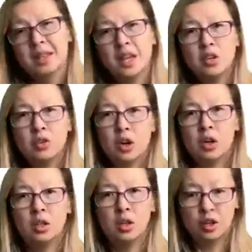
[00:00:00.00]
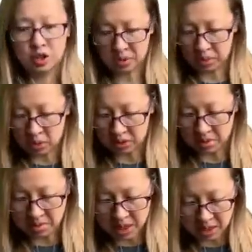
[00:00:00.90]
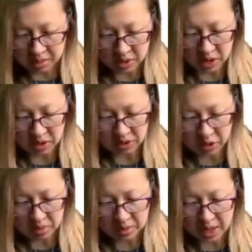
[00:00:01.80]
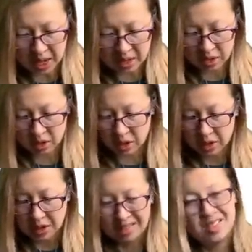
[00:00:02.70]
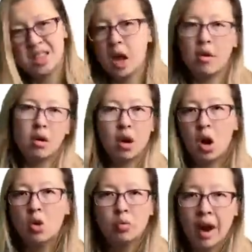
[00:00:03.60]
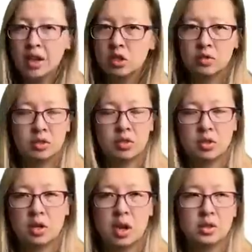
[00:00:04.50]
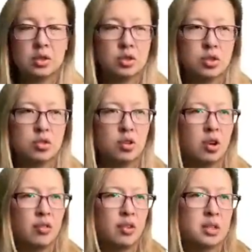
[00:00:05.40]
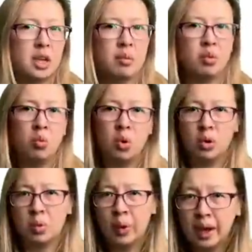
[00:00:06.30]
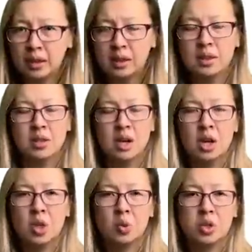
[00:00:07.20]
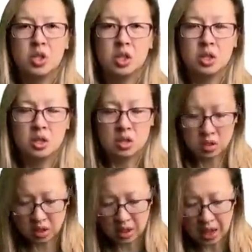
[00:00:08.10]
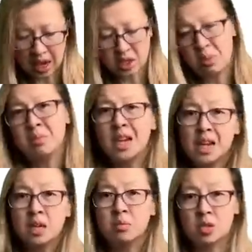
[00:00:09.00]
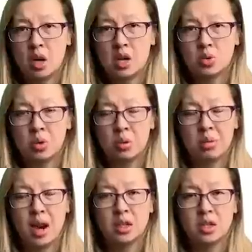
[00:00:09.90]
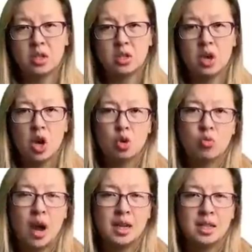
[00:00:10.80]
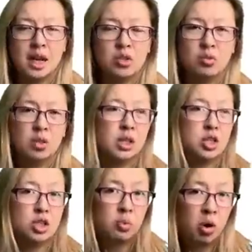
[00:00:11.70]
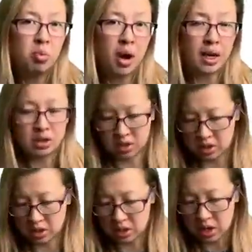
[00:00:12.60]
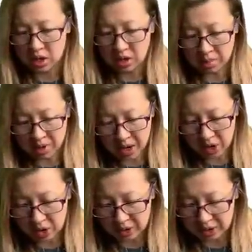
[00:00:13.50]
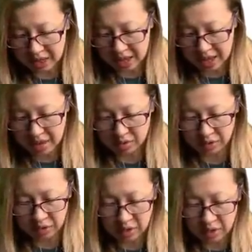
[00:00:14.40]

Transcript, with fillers: Then you've got a lot of small to medium sized firms, and there are a whole range of different sizes. So you've got, for example, Walker Wayland, which is a medium sized audit practice, right down to really small practices that might only have